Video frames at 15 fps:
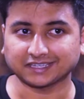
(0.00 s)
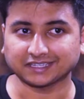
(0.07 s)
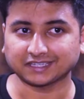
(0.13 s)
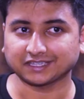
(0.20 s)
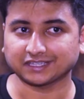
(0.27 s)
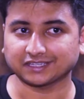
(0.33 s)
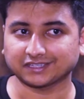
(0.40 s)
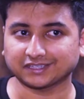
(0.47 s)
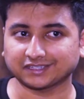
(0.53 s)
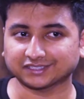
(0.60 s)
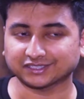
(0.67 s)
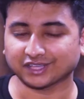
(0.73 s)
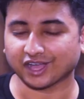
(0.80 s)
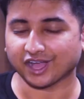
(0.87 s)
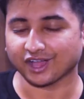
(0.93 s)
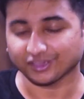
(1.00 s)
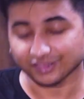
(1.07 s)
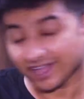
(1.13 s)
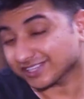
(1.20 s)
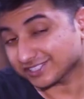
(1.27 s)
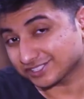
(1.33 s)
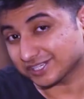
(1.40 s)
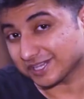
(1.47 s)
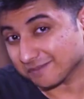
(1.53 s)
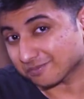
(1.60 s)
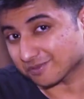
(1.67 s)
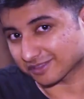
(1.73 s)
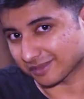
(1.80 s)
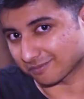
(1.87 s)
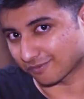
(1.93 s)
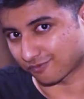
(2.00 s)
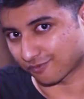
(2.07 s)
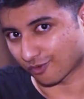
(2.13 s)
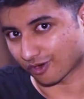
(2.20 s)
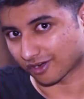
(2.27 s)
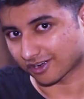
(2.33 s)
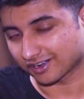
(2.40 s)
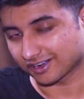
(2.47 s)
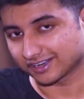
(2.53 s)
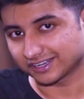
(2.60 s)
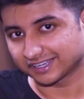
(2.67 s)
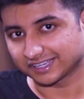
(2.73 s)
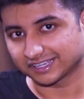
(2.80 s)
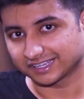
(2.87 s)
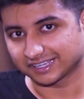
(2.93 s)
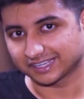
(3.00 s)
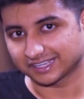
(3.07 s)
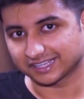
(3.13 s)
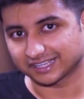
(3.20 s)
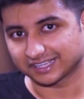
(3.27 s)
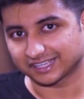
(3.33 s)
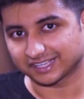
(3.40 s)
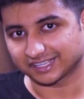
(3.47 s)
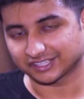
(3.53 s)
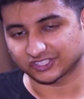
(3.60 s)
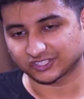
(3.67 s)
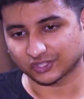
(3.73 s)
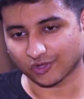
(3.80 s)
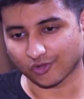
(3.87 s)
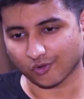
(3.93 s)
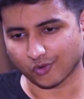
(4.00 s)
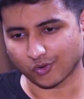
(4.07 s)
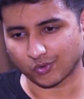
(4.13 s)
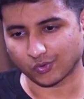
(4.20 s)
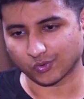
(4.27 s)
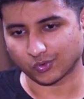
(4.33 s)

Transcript: a lot cheaper than before. So,